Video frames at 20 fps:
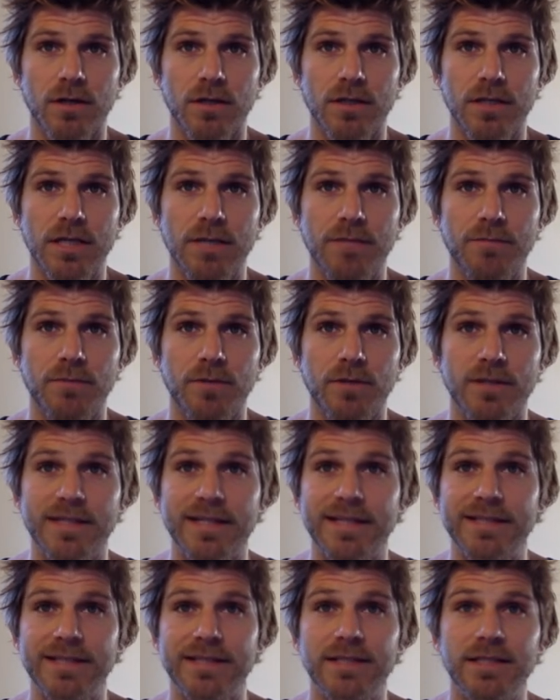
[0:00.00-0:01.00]
keep a
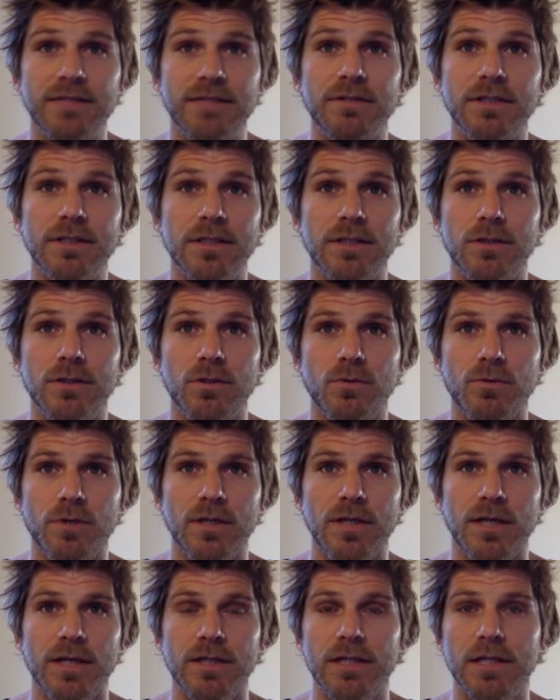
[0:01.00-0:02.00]
sensitivity to
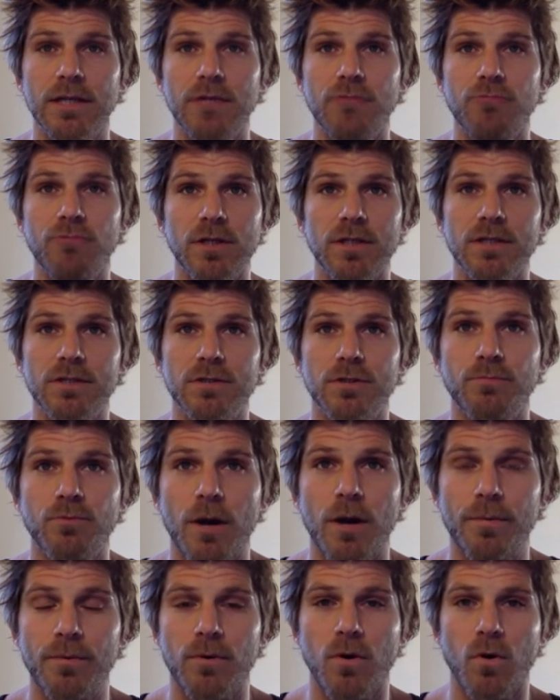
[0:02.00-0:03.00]
it and you can release the
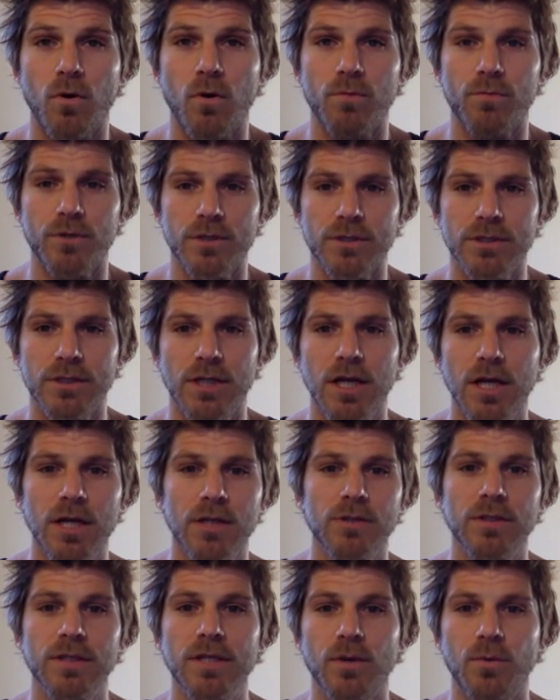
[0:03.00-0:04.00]
proper hormones
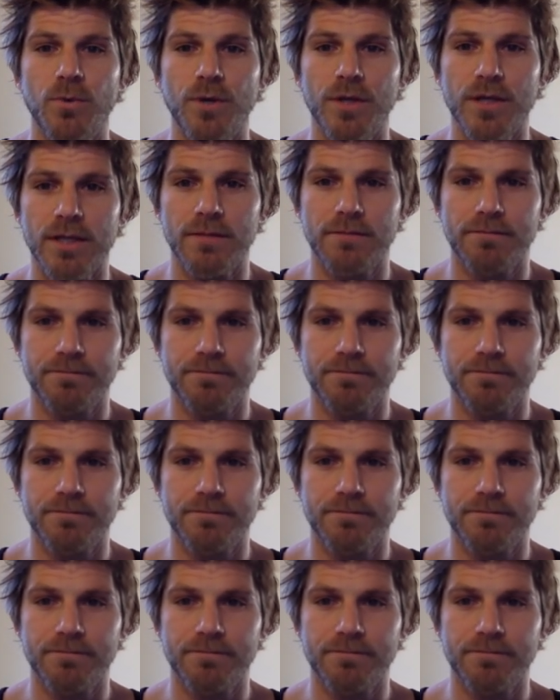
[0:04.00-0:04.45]
to deal with it.